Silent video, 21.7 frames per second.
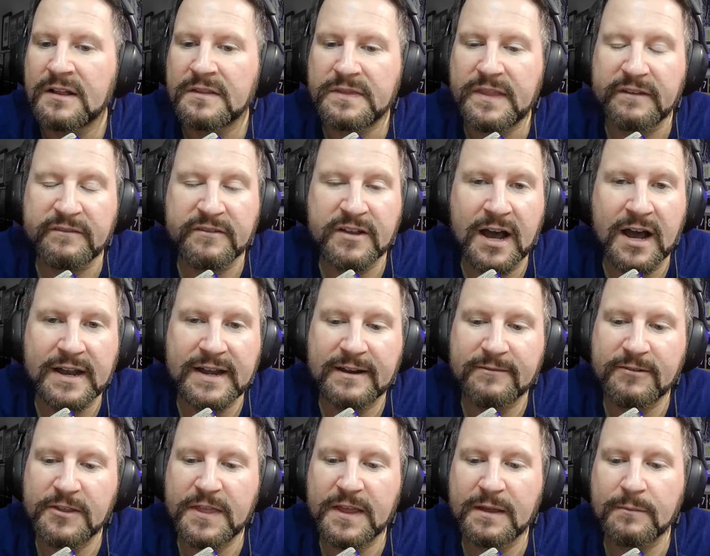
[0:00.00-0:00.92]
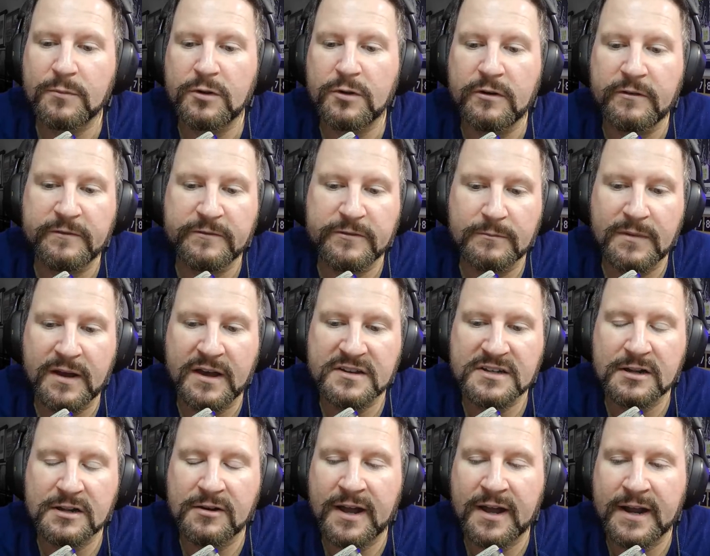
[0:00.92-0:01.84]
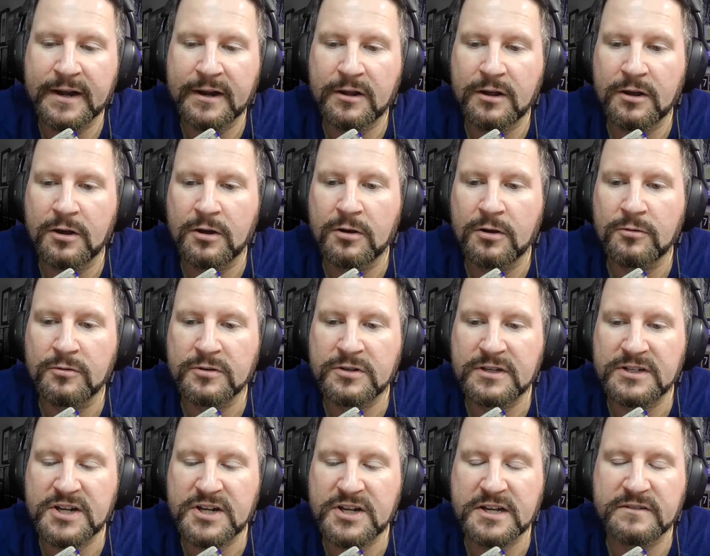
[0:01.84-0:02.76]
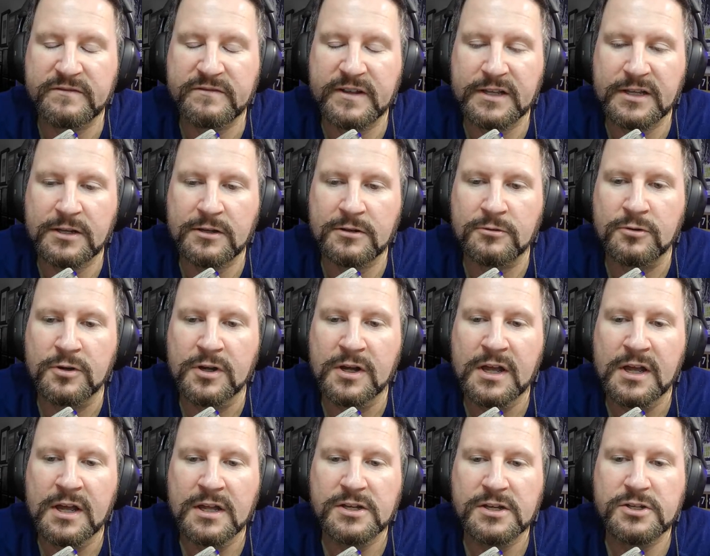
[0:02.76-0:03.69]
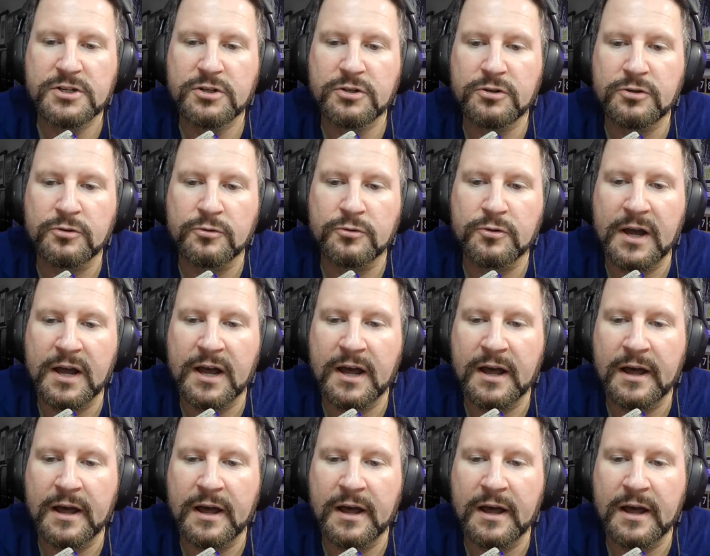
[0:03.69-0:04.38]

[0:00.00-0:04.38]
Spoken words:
They've gotten everything moved from Moscow, Idaho, change of venue, to